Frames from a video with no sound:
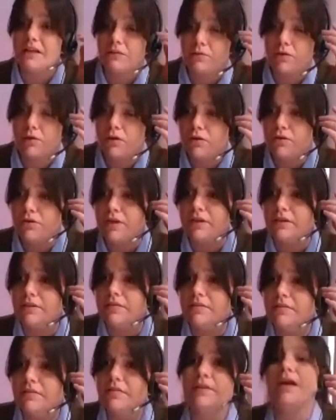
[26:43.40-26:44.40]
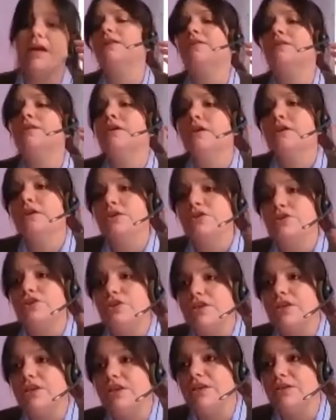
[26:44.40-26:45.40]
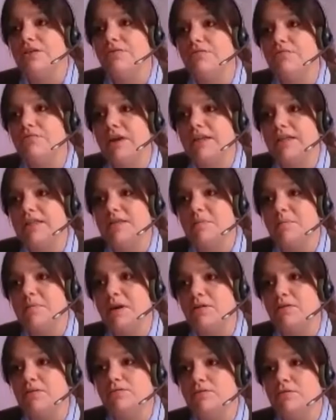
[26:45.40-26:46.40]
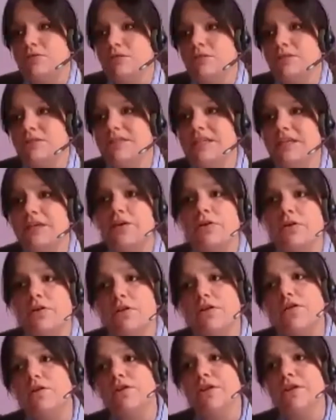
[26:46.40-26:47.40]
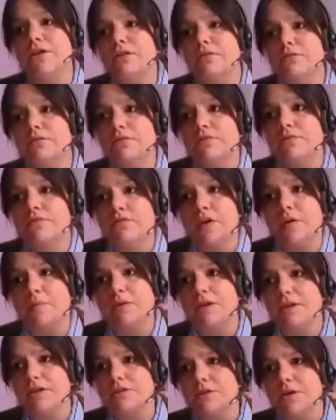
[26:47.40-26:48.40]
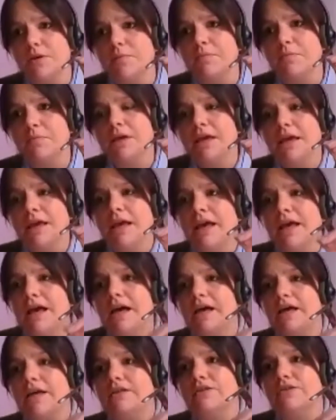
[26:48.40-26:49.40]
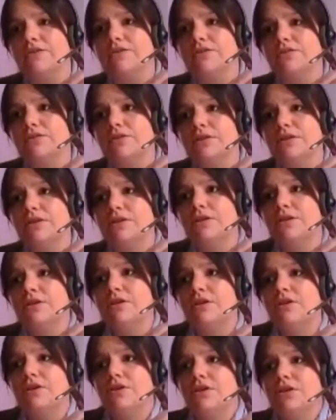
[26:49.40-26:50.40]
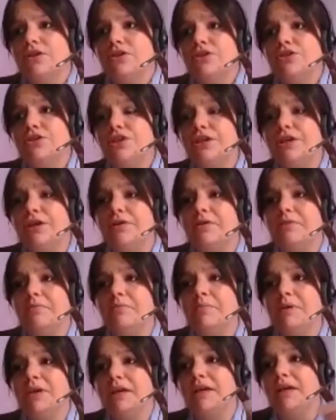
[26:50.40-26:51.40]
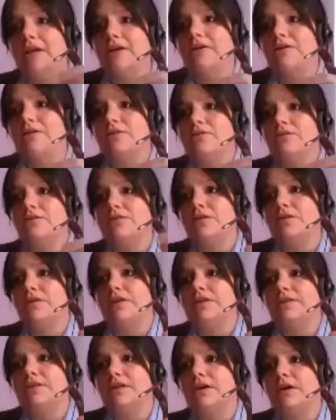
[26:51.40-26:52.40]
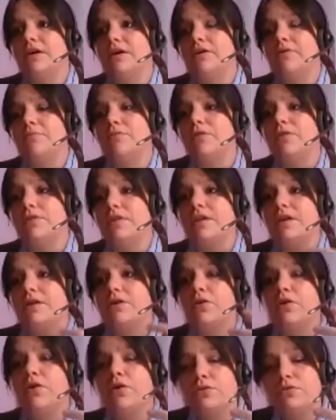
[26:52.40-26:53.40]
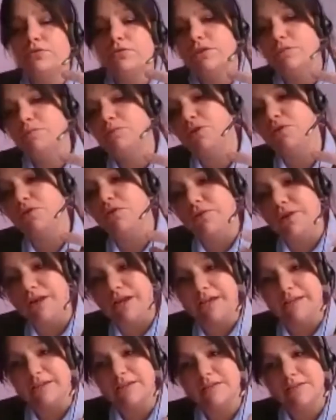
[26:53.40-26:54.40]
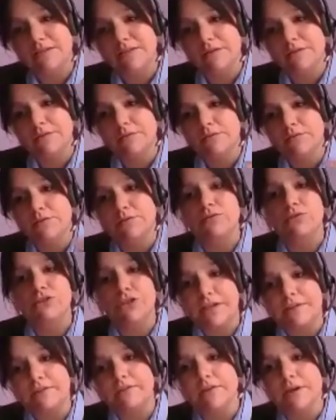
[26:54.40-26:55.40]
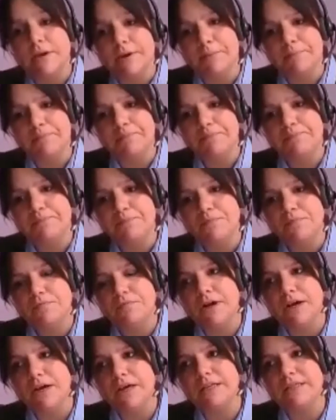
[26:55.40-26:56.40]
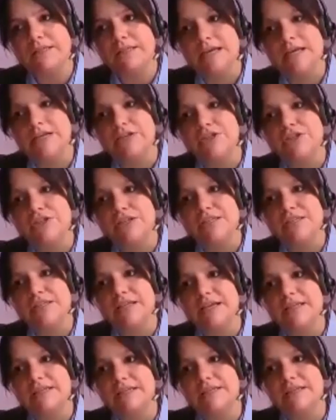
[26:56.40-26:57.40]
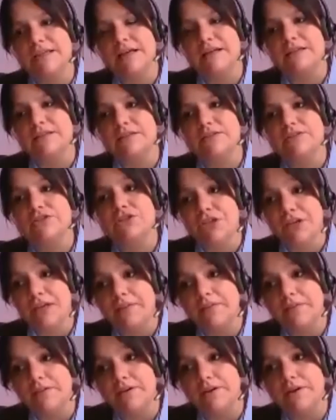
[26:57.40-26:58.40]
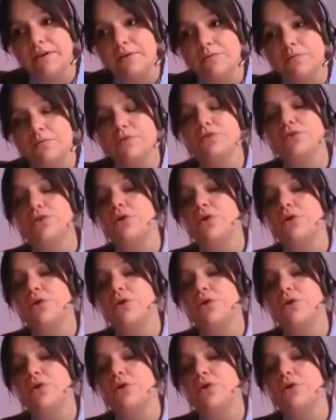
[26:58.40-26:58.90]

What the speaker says: Lugones, and she writes about decolonial feminism, and she compares the term or the concept of race to gender, right? And she says that gender was